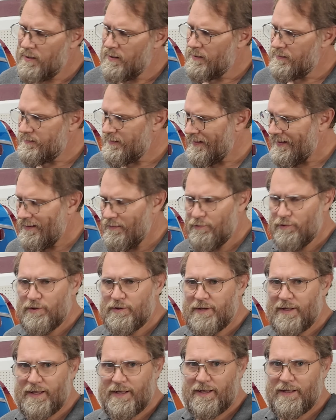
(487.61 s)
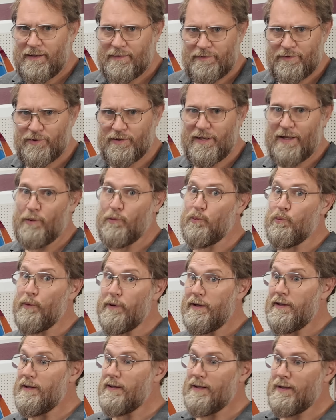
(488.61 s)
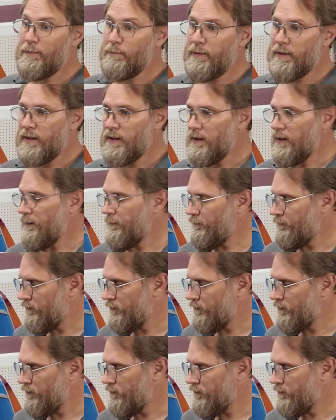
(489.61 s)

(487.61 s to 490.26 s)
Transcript: It's like how good could they really be?